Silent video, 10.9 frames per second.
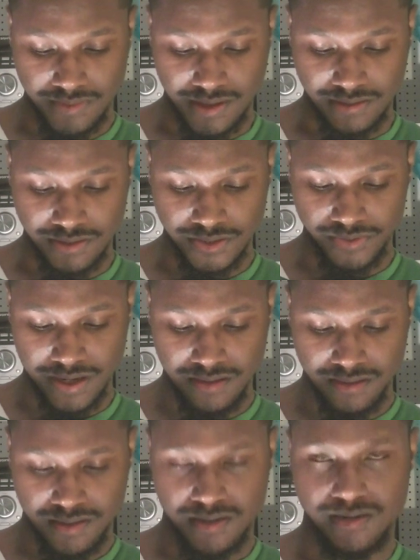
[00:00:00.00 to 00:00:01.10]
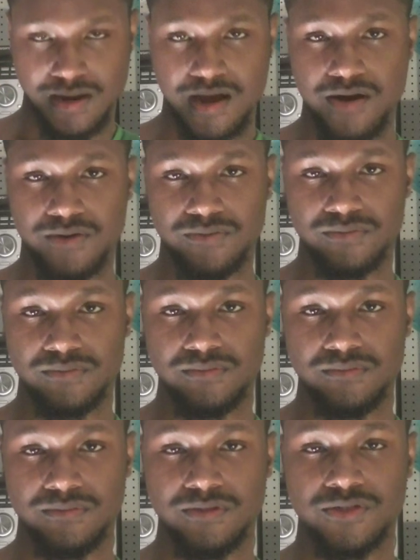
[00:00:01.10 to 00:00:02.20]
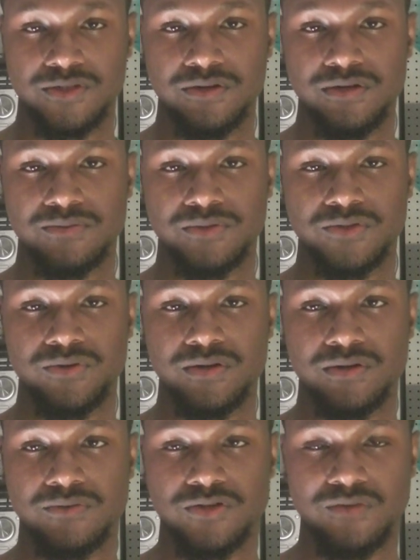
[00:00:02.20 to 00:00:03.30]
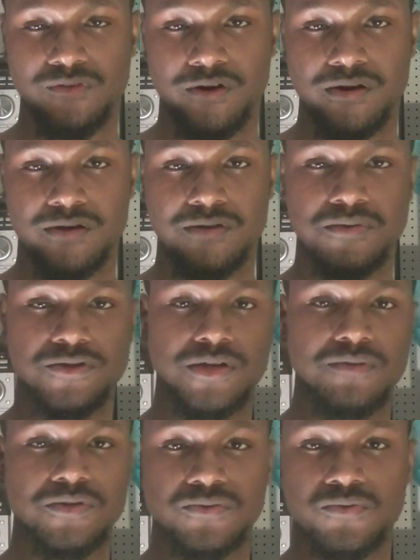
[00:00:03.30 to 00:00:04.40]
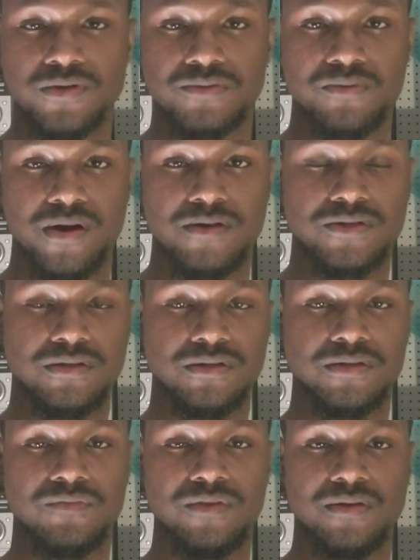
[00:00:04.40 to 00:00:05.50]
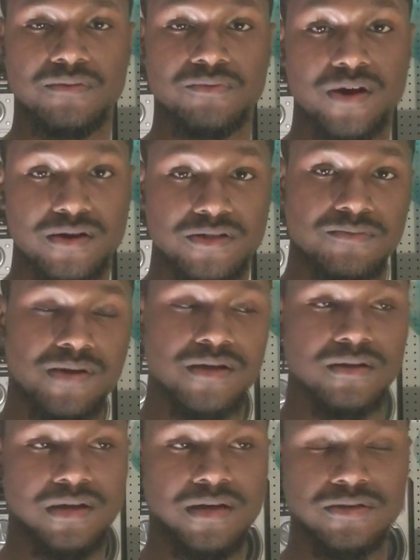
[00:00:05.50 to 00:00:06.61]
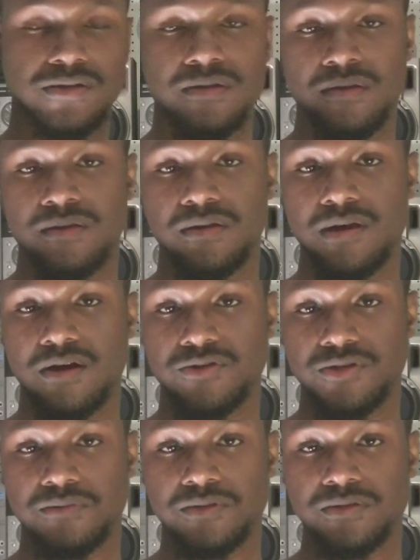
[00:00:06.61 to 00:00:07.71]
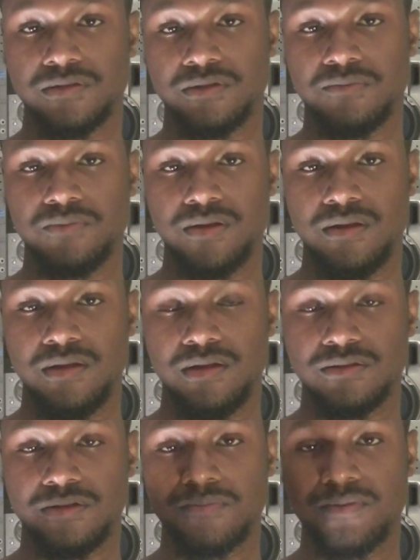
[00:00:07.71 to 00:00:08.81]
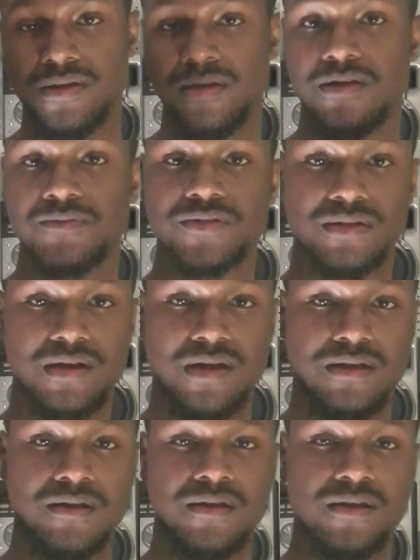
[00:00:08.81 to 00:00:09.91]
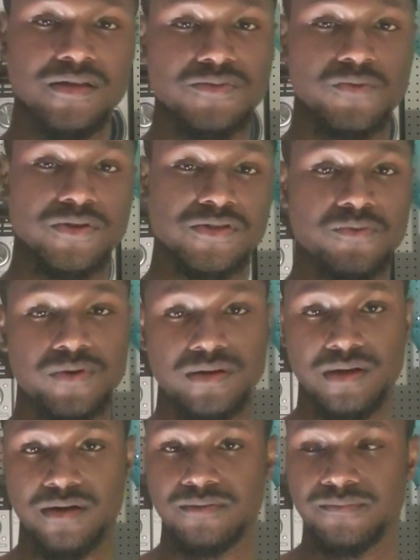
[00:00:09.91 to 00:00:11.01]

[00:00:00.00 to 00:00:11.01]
at this rate, now the series between them, Jeff Hardy already beat Sheamus once prior to this event, prior to Backlash. Now Sheamus ends up beating him tonight. It's 1-1 now.